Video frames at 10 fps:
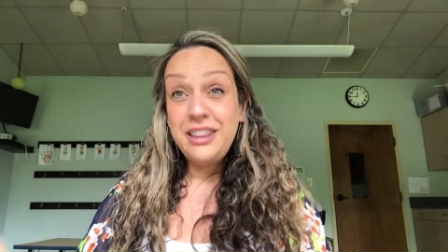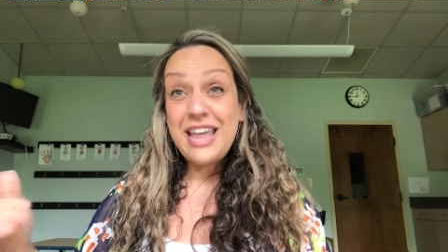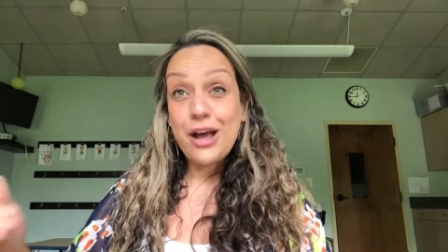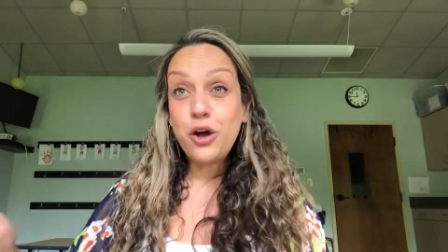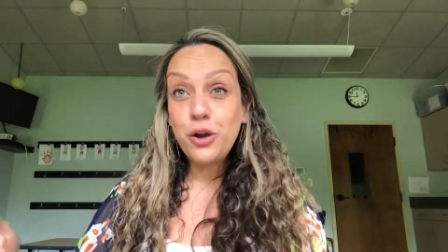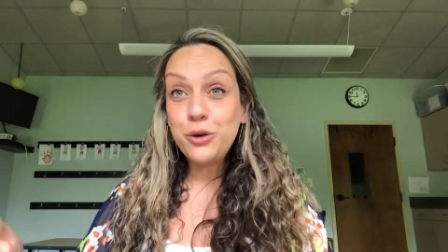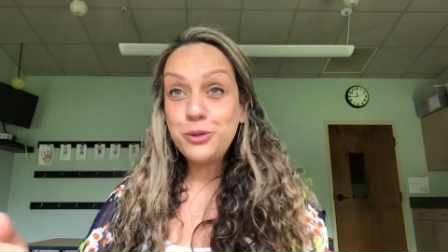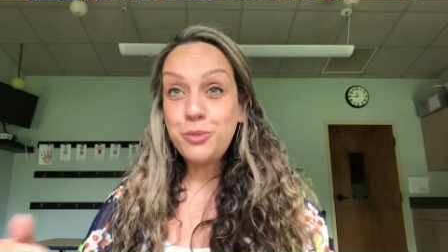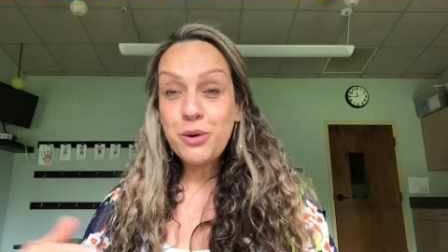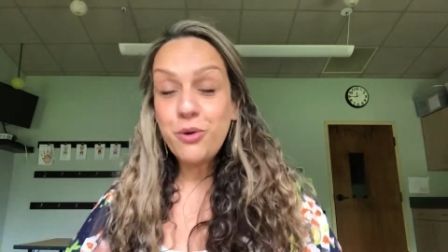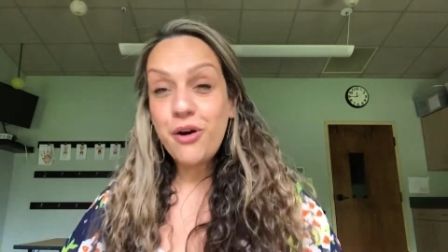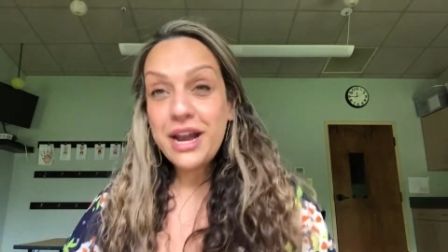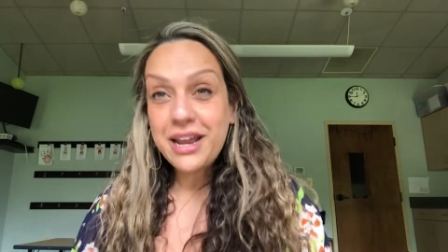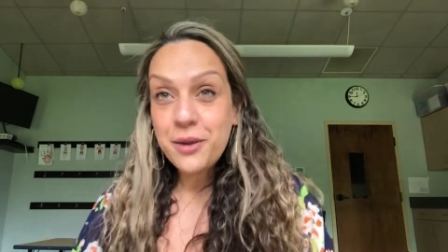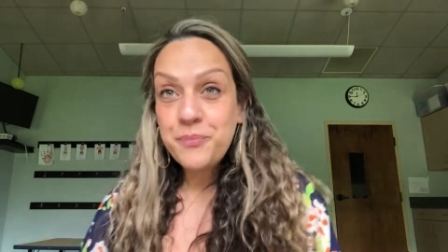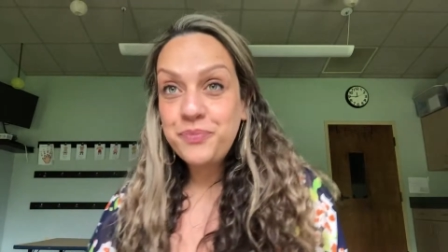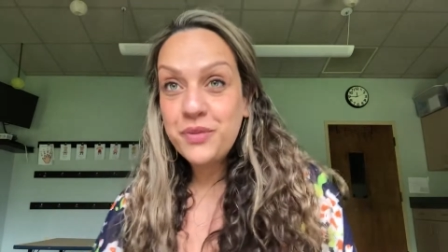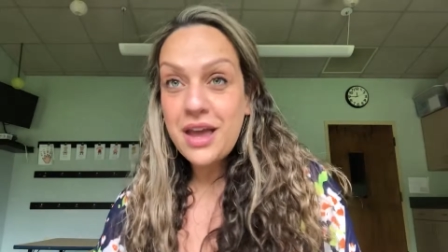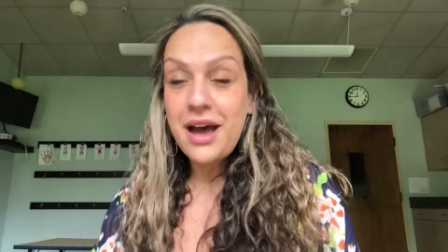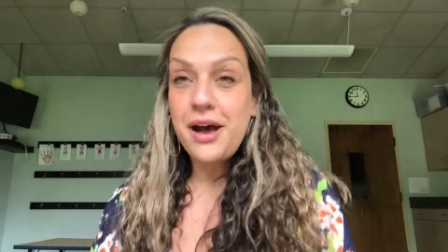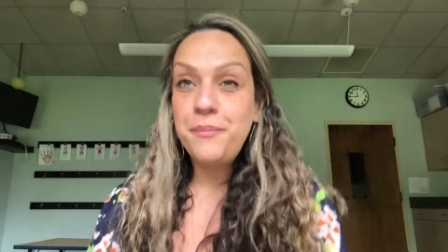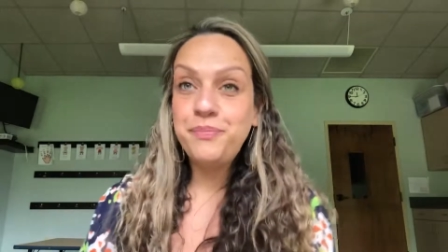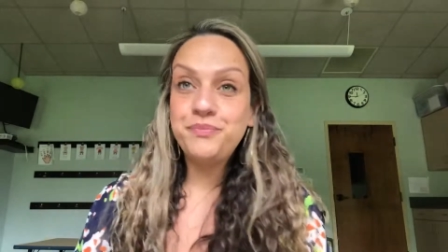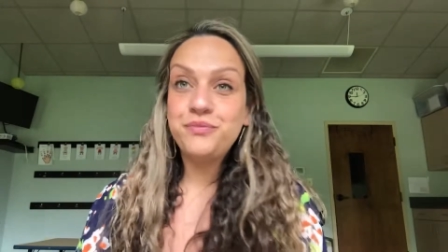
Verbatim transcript: that close, but we're already um,